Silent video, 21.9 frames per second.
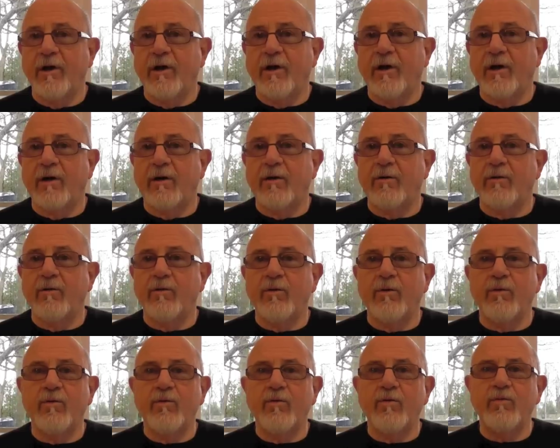
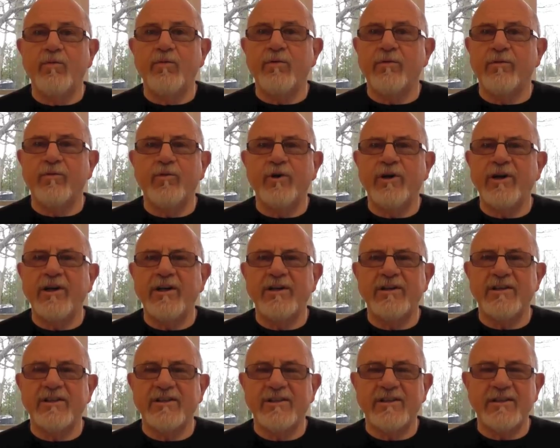We
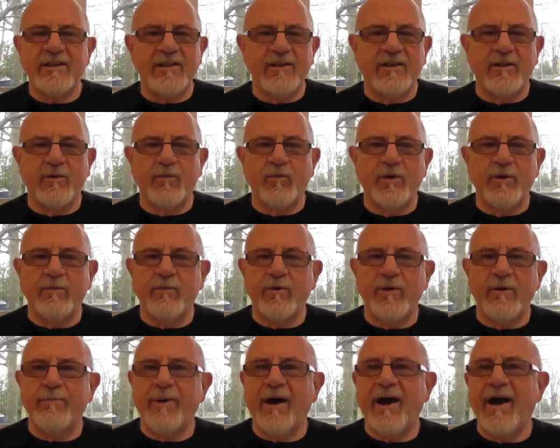need to see that when
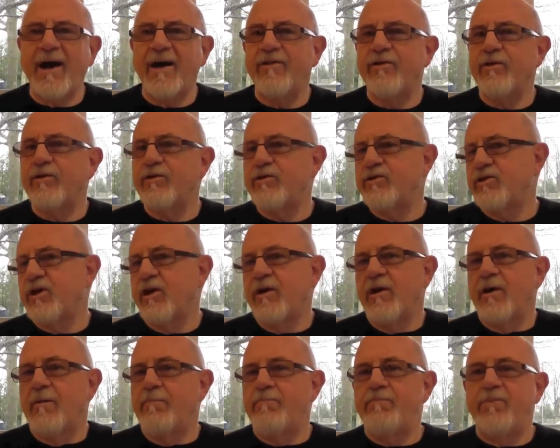we buy those
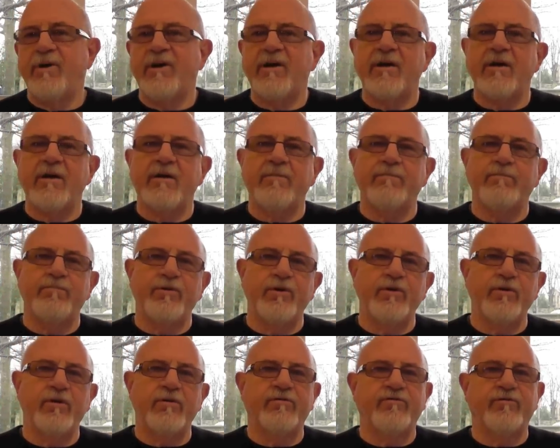big,
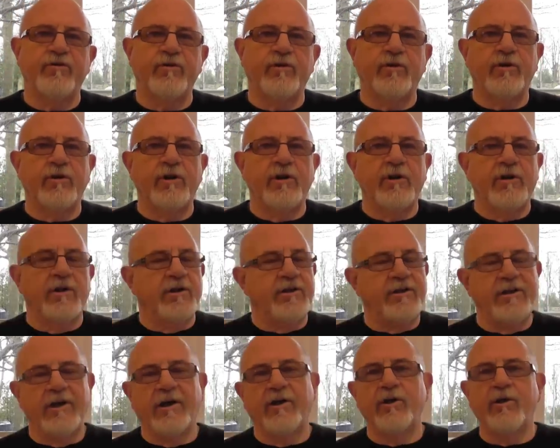beautiful
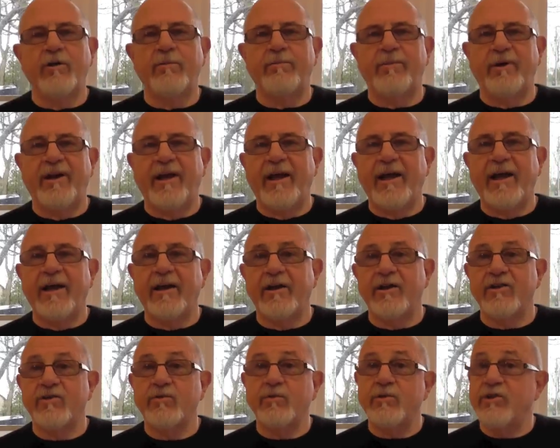yellow
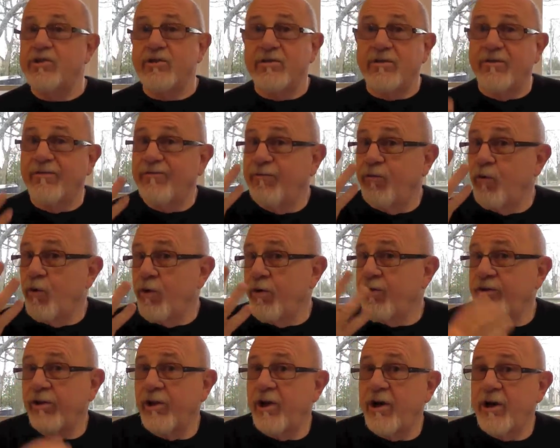bananas, which is the
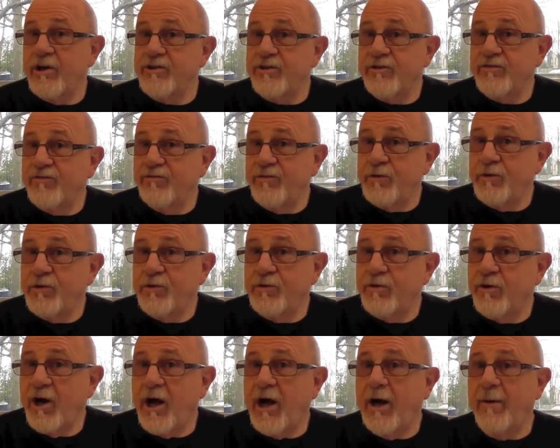fourth largest food
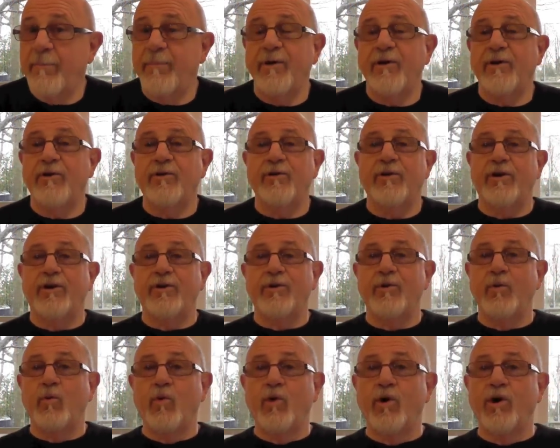crop in
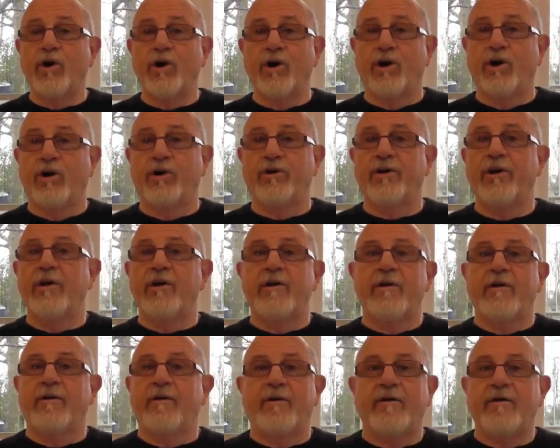the world,
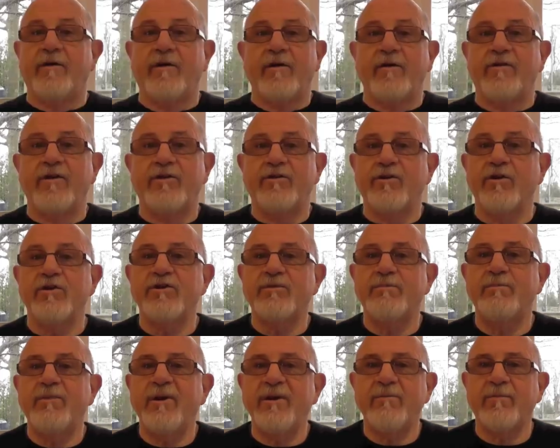that
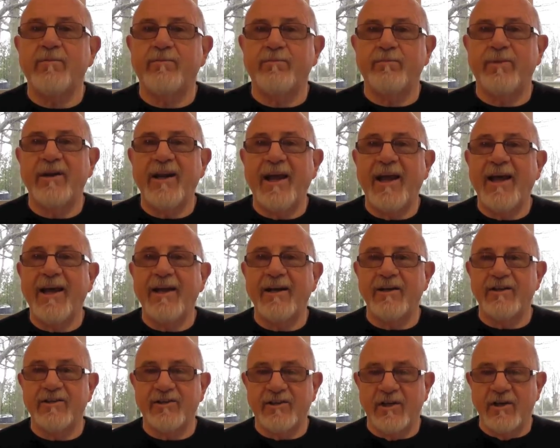those big
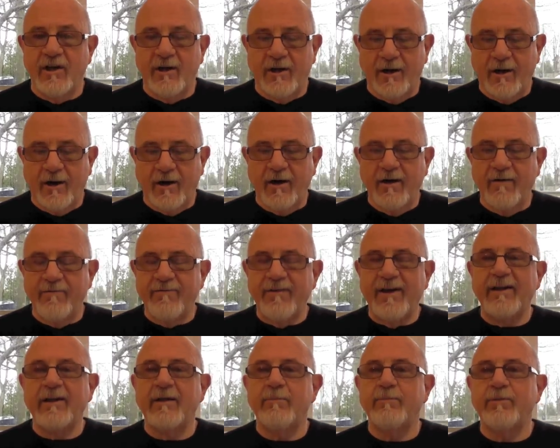bananas are
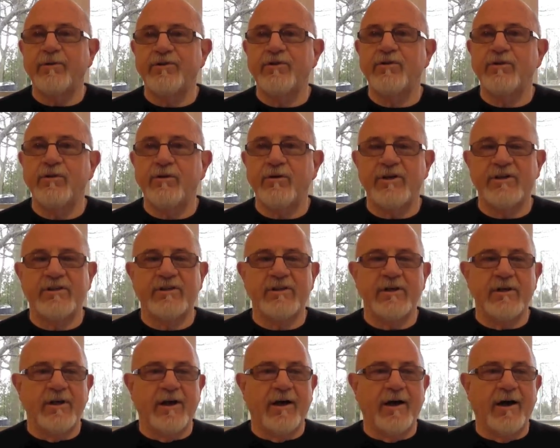available to
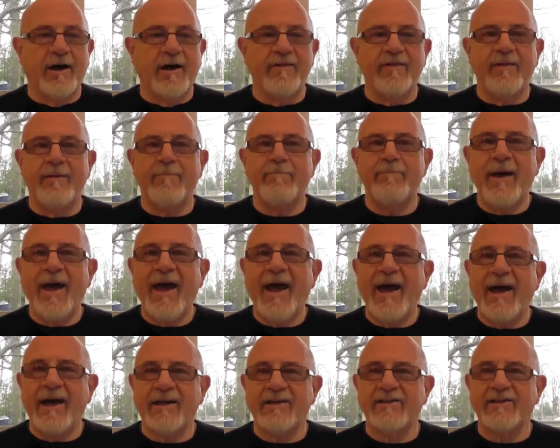us on the
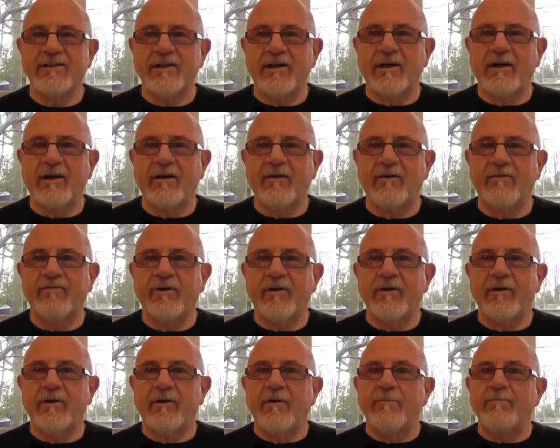backs of
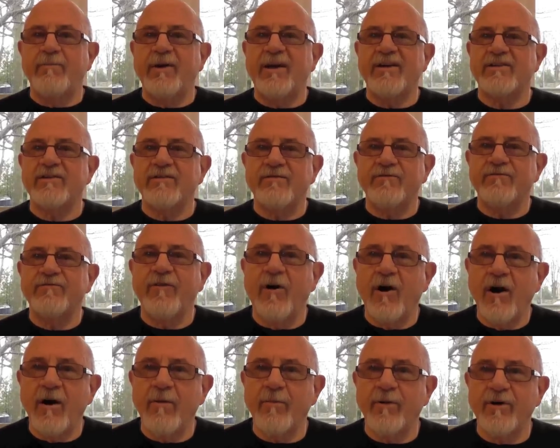peasant
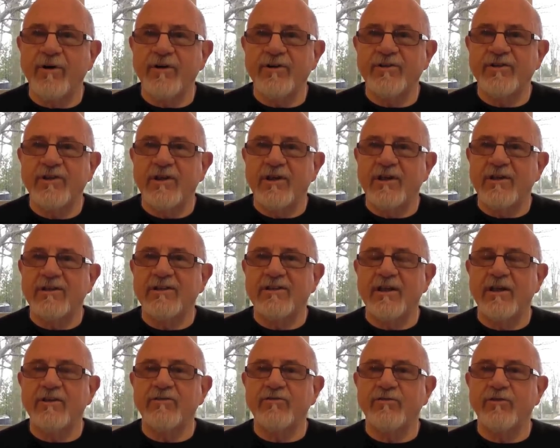farmers in
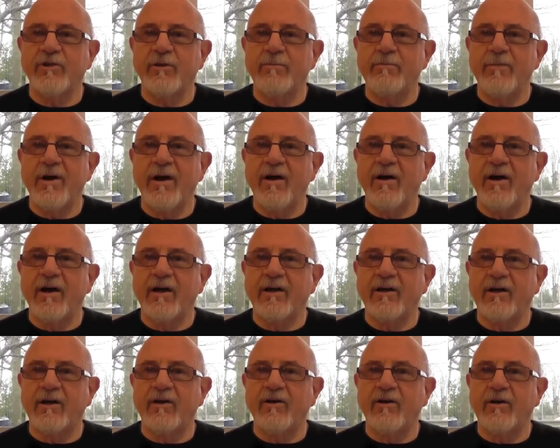Central
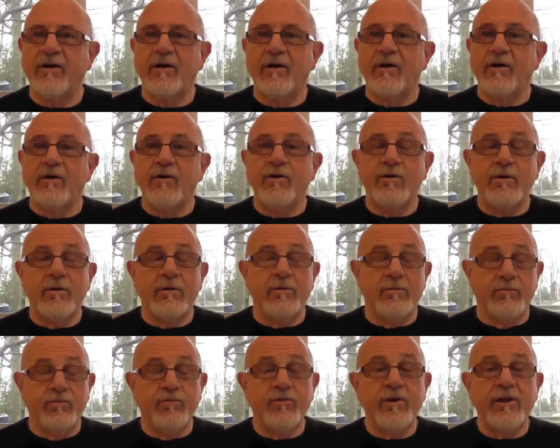America who
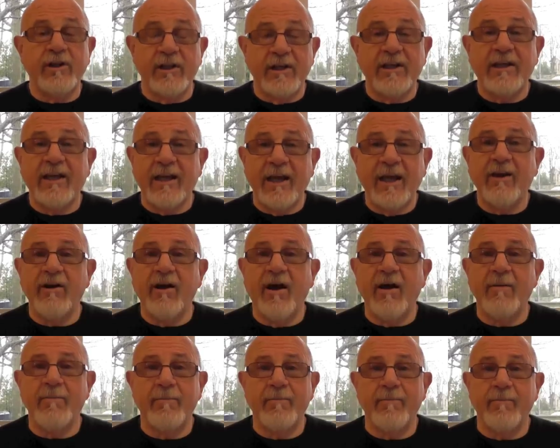really
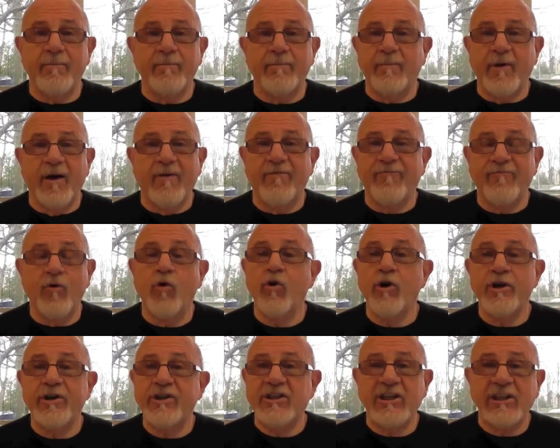cannot
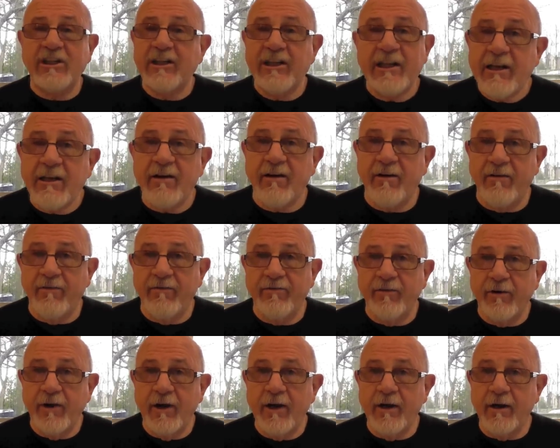afford to
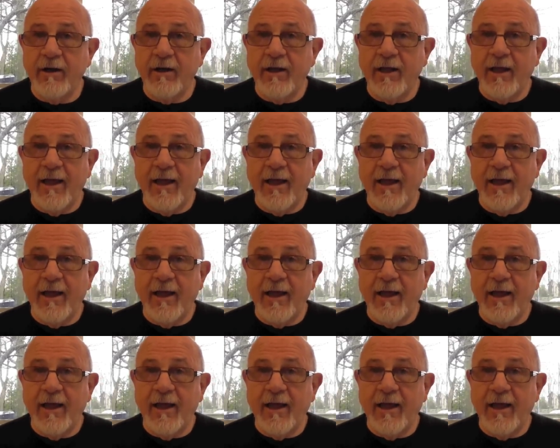live, right?